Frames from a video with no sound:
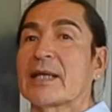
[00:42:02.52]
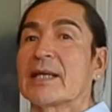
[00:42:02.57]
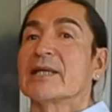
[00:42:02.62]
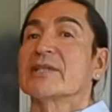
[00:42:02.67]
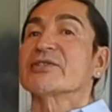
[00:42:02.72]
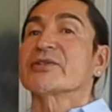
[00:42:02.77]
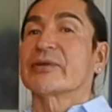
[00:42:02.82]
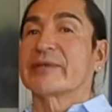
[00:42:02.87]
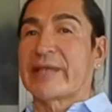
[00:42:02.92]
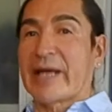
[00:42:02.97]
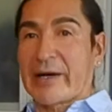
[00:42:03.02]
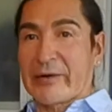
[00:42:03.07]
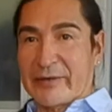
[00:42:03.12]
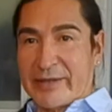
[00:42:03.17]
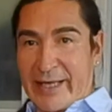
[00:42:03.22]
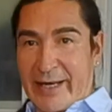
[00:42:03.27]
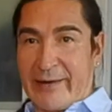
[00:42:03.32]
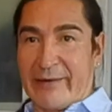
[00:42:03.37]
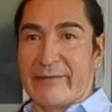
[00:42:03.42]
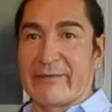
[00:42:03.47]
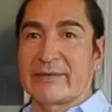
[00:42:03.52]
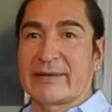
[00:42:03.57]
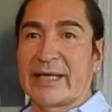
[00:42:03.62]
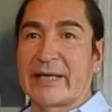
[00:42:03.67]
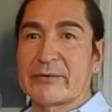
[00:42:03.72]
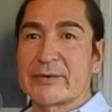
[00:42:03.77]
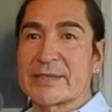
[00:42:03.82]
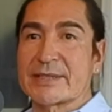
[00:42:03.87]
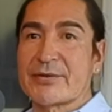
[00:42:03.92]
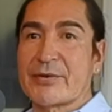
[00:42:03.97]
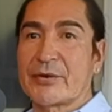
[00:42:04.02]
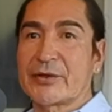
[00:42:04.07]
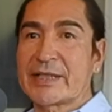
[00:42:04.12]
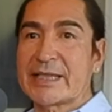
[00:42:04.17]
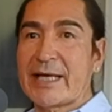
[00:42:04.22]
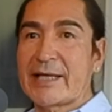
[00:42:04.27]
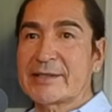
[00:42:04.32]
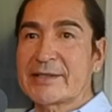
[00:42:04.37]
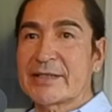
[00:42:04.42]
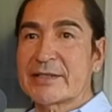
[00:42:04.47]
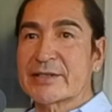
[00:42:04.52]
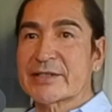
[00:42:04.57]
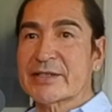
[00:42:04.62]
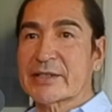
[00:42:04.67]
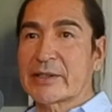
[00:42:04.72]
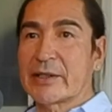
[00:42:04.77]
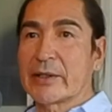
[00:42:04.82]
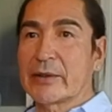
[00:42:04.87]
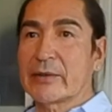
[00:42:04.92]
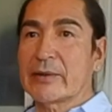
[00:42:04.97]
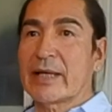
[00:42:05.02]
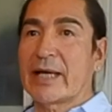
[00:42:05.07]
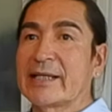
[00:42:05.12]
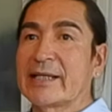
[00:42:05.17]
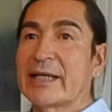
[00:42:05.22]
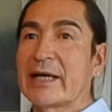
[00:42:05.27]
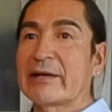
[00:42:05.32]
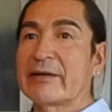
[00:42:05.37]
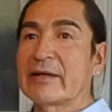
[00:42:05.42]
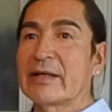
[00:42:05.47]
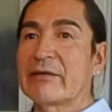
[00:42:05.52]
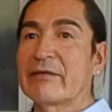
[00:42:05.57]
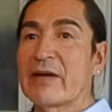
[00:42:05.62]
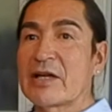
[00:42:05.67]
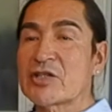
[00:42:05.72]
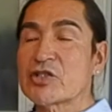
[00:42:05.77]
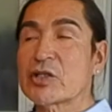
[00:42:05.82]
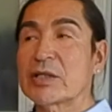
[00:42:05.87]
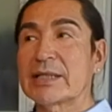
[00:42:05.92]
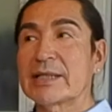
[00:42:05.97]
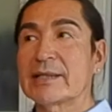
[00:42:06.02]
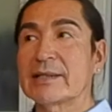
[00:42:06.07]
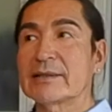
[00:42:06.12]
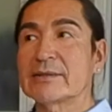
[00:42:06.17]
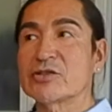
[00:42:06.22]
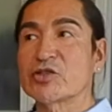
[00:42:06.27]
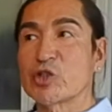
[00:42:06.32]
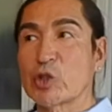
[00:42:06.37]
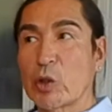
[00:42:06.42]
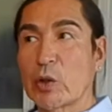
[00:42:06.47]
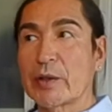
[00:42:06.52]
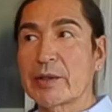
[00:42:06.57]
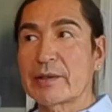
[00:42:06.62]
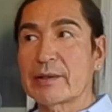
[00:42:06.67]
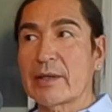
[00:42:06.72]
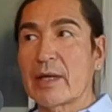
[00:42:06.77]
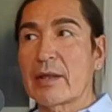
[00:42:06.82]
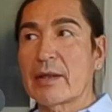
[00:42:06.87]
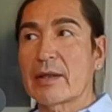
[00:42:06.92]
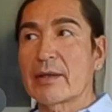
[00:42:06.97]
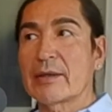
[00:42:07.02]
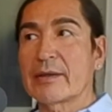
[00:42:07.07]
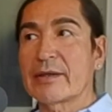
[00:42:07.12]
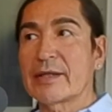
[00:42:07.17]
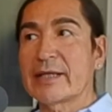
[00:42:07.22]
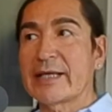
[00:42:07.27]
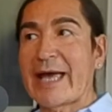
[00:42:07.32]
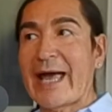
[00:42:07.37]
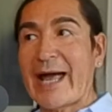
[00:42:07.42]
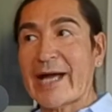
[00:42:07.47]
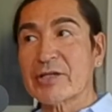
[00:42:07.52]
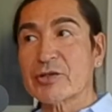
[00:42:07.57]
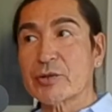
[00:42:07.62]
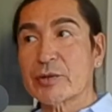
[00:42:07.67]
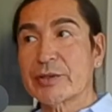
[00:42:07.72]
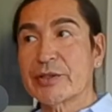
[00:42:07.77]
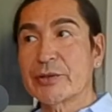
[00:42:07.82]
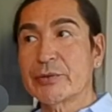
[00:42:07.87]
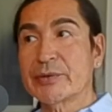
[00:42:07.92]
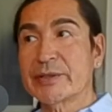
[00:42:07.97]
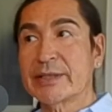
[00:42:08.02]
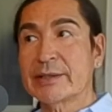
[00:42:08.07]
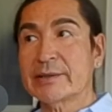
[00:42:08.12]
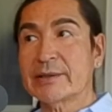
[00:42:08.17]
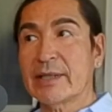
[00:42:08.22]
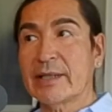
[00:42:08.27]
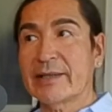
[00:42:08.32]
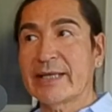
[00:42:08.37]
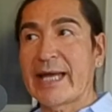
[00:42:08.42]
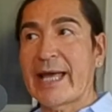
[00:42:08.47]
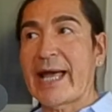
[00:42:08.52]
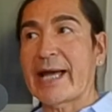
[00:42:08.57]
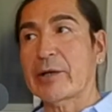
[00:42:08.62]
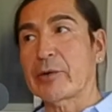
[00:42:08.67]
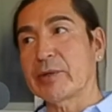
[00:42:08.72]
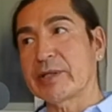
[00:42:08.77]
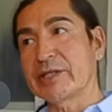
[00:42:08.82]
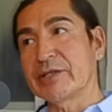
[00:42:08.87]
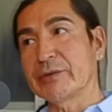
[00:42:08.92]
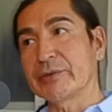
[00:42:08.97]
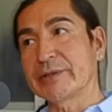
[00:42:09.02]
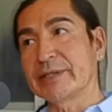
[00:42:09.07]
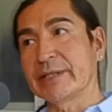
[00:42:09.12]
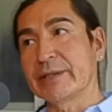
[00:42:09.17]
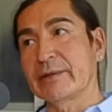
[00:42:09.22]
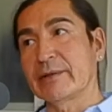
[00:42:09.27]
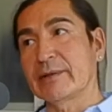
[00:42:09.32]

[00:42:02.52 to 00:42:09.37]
So now, that was 38 years ago, I eventually joined the ACTRA Union and the Equity Union.